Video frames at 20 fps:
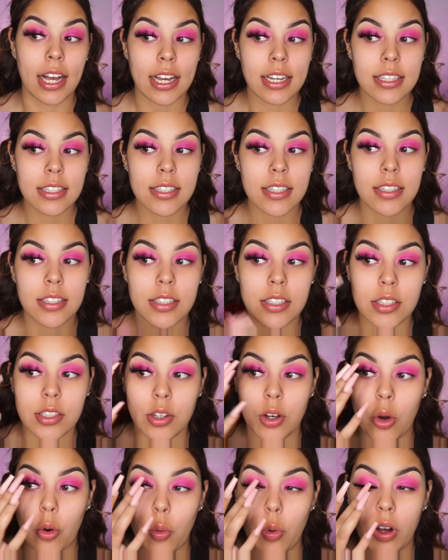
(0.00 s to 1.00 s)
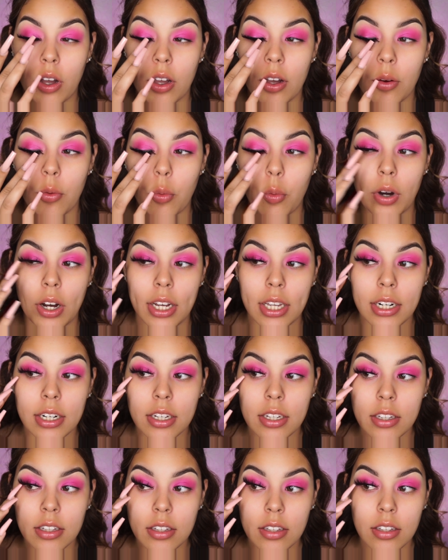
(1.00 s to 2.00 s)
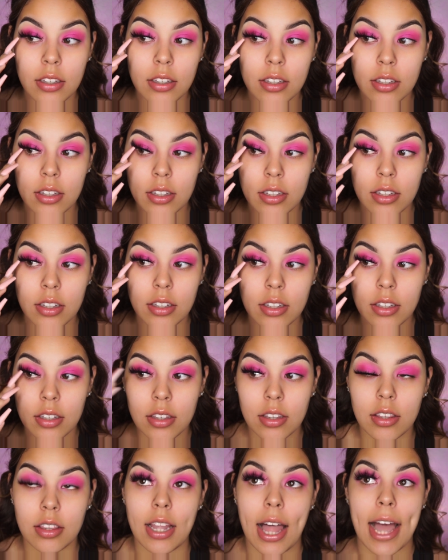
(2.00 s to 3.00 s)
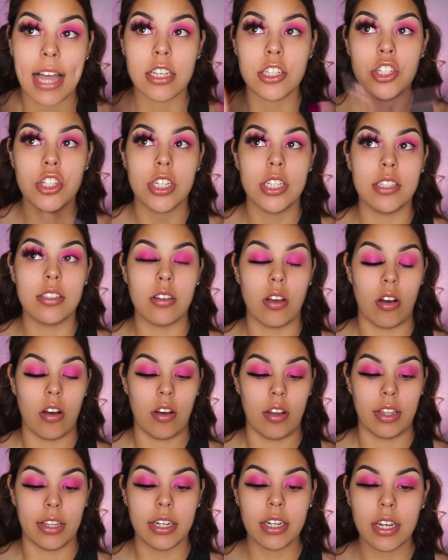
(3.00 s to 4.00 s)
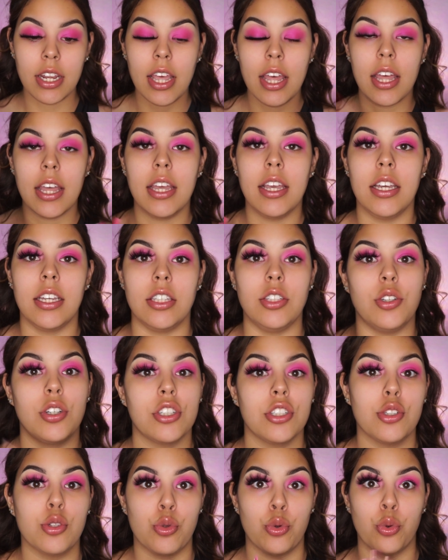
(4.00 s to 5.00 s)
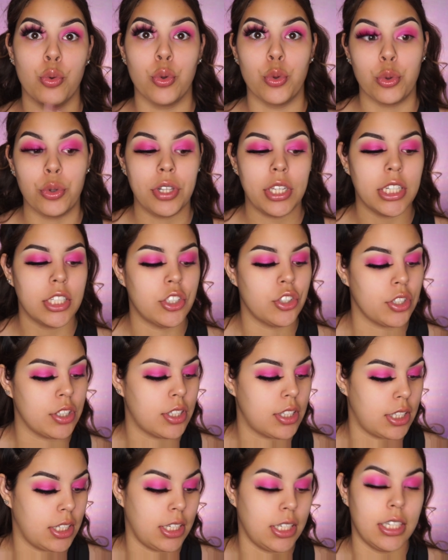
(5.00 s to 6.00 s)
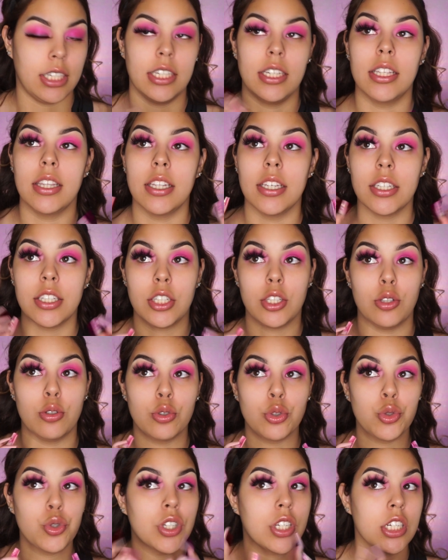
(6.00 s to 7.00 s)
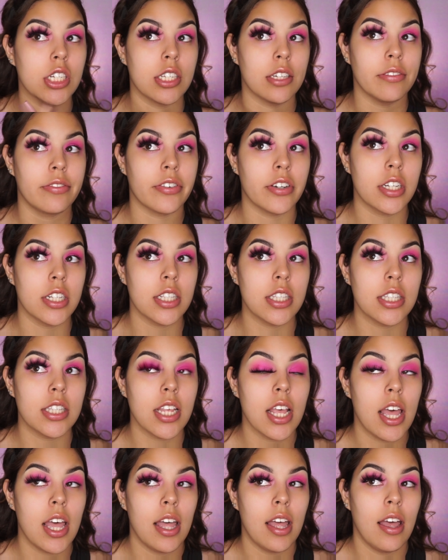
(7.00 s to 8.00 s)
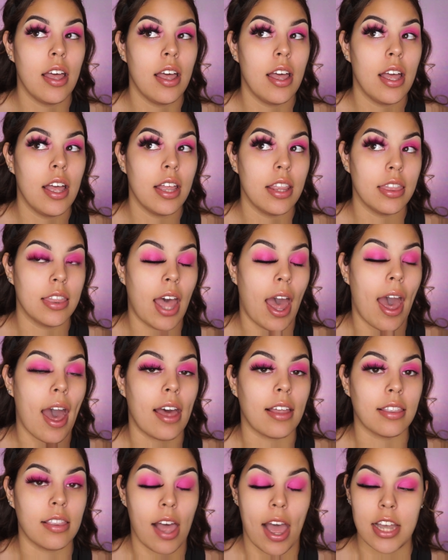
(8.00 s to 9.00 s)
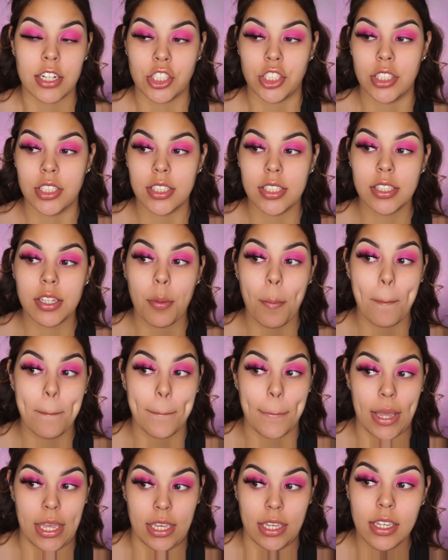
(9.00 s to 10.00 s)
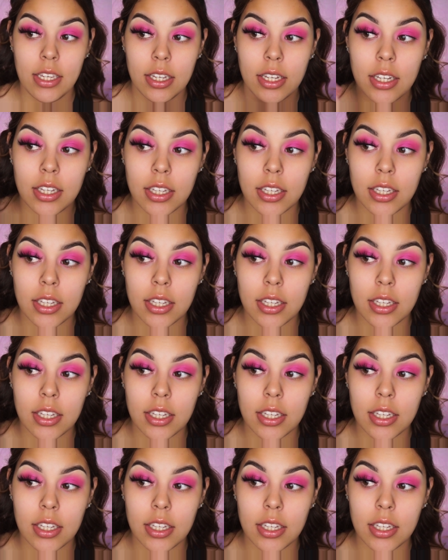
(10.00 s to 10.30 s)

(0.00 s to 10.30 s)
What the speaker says: guys, so one lash is on. You can truly just see the huge difference that lashes make.